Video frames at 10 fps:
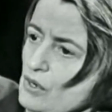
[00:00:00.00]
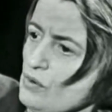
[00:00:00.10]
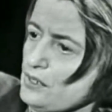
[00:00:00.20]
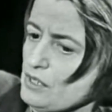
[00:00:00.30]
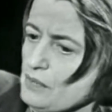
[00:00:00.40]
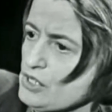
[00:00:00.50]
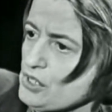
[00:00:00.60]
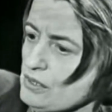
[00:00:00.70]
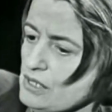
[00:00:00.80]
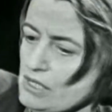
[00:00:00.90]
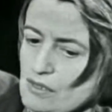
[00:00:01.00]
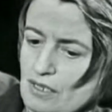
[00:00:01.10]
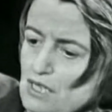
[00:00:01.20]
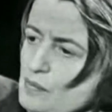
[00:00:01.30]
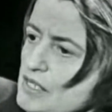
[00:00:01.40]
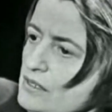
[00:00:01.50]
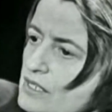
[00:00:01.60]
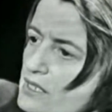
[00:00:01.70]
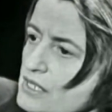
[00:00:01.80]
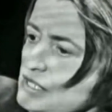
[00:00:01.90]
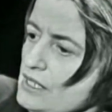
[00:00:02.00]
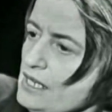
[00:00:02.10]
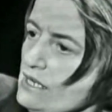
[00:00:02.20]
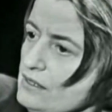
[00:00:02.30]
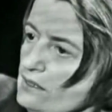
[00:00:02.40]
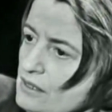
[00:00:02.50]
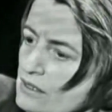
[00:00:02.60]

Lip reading: or the majority or any minority the right